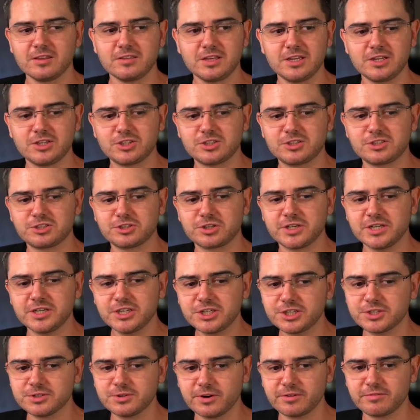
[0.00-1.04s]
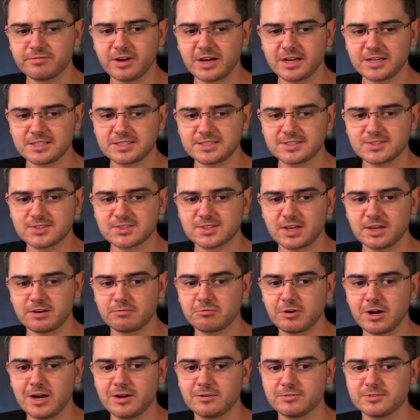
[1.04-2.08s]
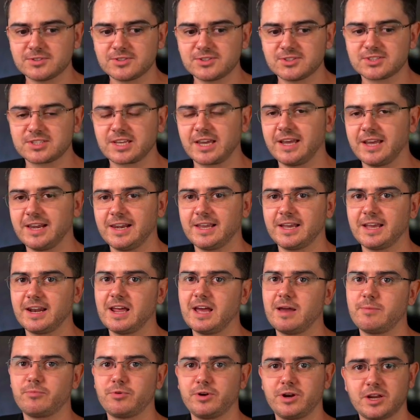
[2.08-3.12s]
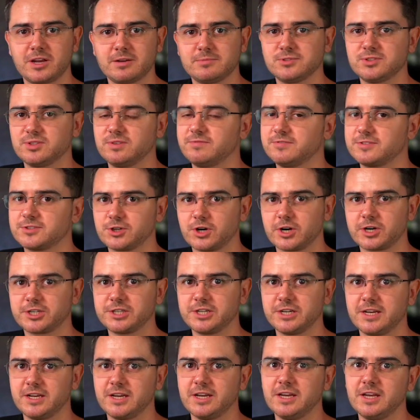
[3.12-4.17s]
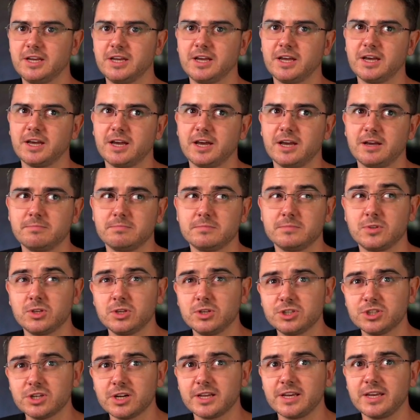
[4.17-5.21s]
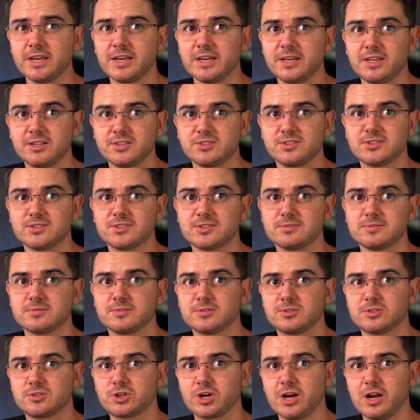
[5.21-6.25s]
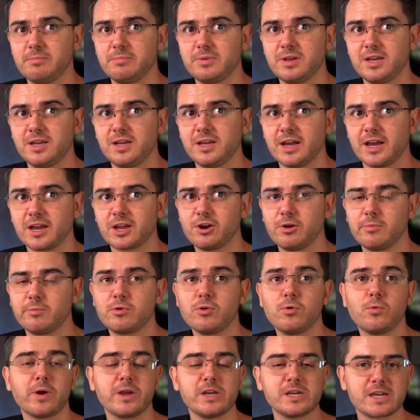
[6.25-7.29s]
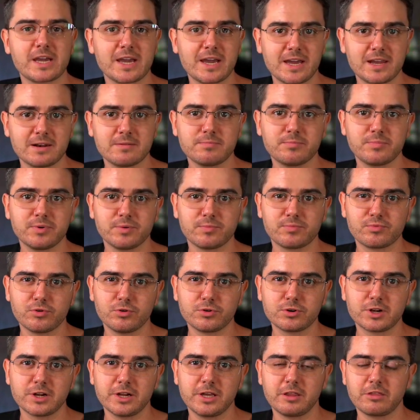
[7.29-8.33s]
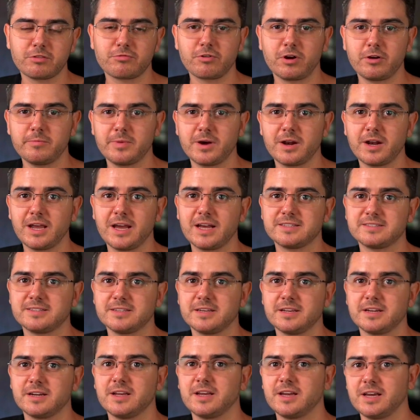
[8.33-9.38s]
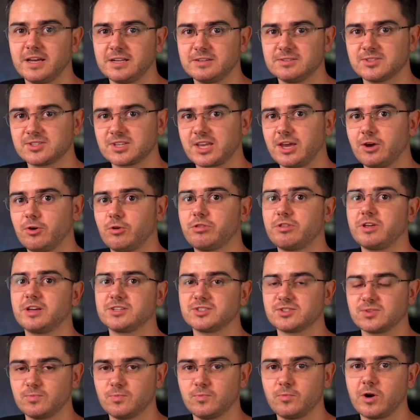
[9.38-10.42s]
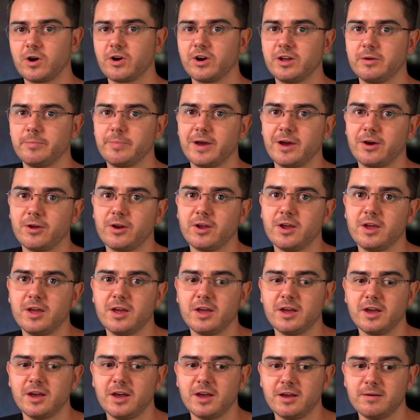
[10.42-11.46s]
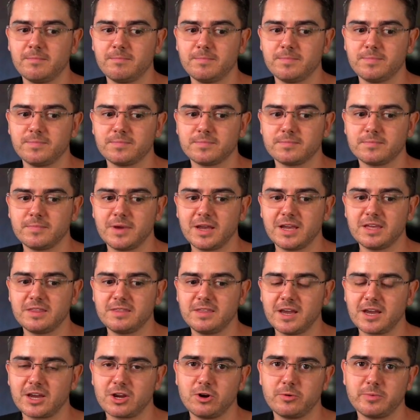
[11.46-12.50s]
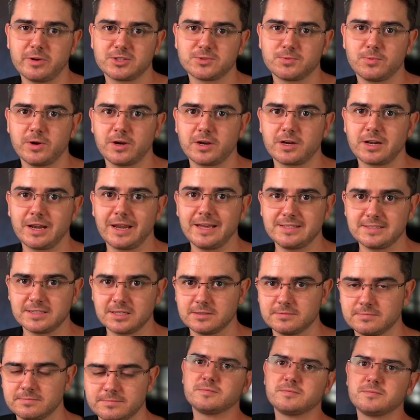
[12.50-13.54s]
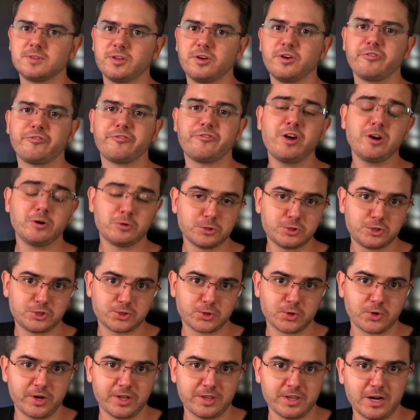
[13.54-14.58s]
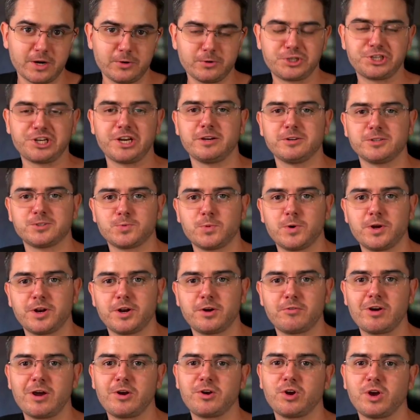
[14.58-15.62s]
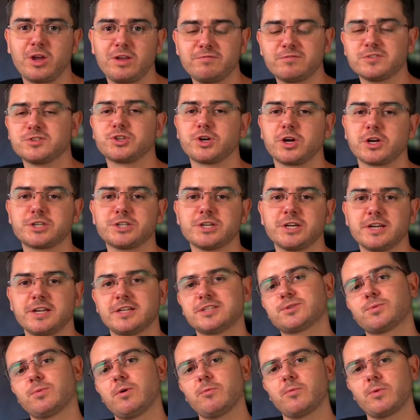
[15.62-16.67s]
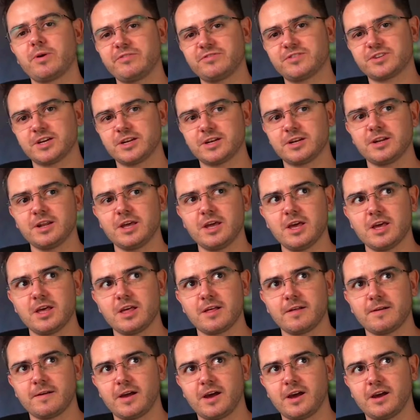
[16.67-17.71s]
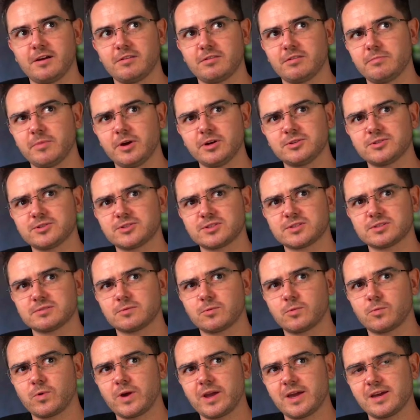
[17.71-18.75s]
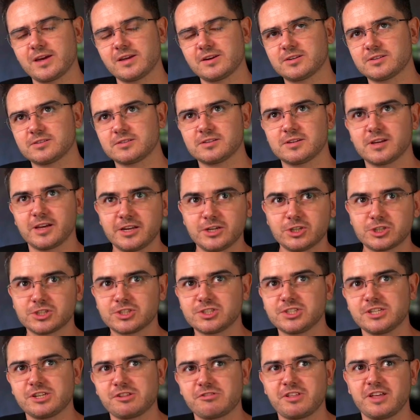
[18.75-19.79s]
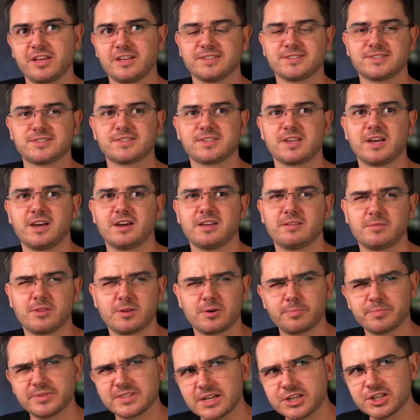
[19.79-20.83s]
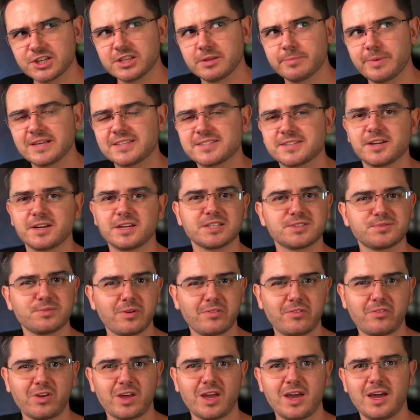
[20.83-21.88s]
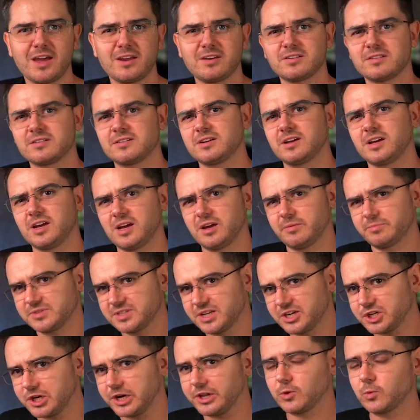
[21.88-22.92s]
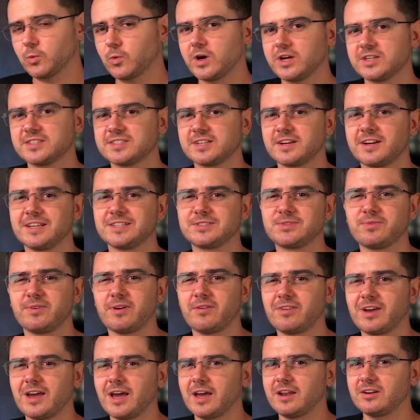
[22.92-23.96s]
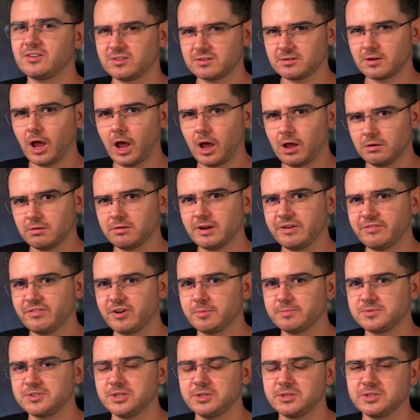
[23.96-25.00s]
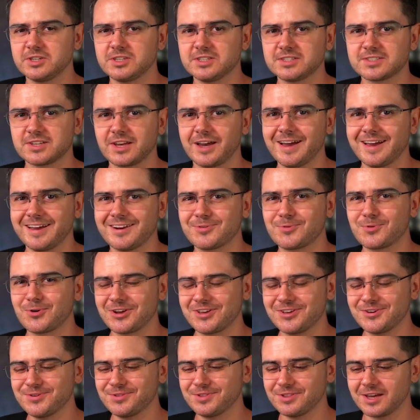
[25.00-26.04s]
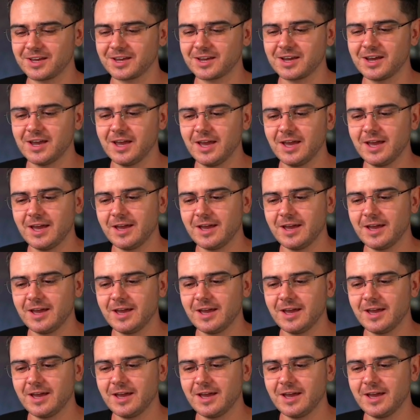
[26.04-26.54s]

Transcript: The traditional advice around scaling an app when it comes to infrastructure um, usually is try and be economical where you can, but broadly throw money at it and scale things and worry about um, making the economics work later. The final story that I'll share is one around our infrastructure, and it's the one we've done uh, the most weird, interesting things, uh, potentially the best ideas we've ever had, uh, potentially the worst ideas we've ever had. I'll leave it up to you to decide what you think.